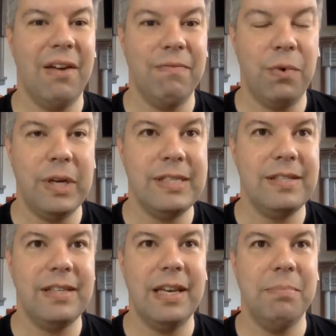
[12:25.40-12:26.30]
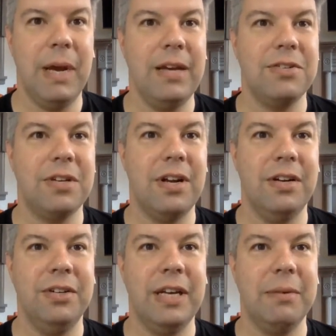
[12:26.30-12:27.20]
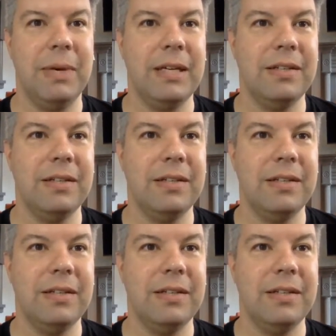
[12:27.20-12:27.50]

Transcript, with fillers: voice, Ken Page. Are you kidding me?